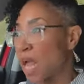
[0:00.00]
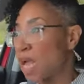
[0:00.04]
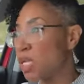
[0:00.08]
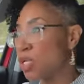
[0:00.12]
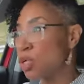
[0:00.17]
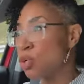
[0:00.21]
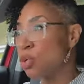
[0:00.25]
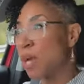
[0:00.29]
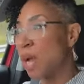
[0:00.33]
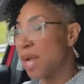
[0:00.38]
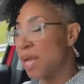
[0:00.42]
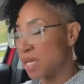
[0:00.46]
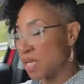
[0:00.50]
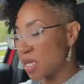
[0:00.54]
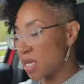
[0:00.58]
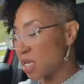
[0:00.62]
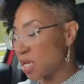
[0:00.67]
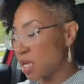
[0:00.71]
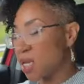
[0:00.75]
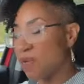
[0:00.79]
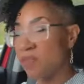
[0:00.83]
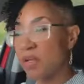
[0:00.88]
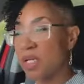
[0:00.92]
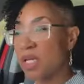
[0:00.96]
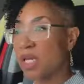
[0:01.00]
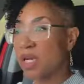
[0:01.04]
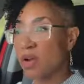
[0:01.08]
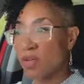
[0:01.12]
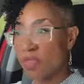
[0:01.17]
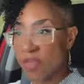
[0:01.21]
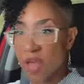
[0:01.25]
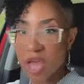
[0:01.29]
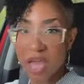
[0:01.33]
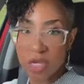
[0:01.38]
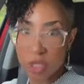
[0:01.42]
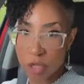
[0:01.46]
and you can't get even
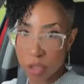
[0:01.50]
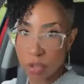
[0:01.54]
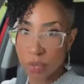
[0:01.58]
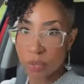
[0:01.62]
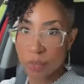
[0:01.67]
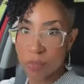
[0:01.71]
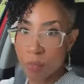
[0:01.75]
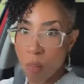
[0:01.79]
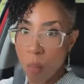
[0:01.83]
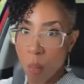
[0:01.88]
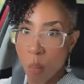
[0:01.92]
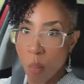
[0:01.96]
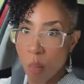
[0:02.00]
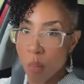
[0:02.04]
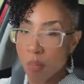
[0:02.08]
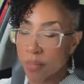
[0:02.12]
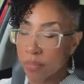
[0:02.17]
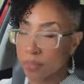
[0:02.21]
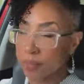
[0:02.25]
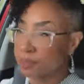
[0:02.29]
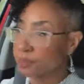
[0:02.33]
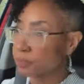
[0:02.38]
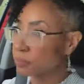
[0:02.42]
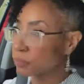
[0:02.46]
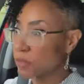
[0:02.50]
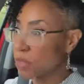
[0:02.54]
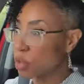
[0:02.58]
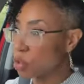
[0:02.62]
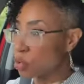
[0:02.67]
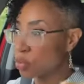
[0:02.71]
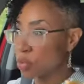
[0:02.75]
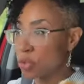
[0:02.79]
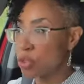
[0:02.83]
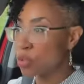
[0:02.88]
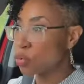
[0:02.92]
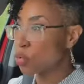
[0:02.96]
get a thank you.
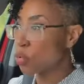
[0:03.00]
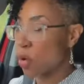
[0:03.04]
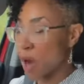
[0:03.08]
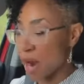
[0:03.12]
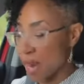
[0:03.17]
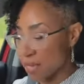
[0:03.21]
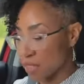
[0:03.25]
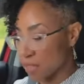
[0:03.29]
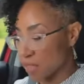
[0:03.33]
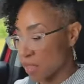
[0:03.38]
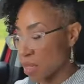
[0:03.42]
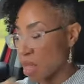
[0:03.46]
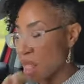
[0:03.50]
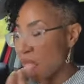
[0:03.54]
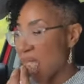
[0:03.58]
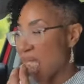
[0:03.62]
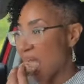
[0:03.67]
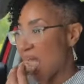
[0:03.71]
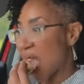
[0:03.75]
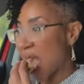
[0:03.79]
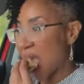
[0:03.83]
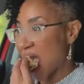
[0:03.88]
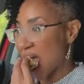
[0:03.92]
You you crazy.